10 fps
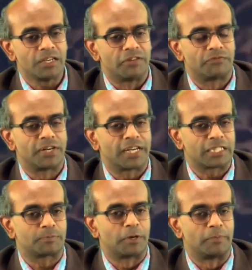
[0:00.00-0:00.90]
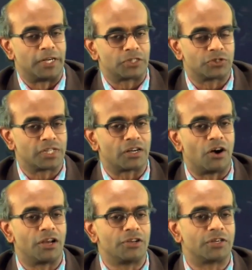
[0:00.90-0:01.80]
different experiments, so that
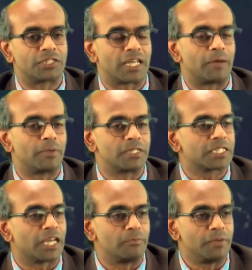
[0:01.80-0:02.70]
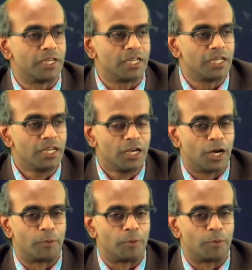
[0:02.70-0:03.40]
all your samples can be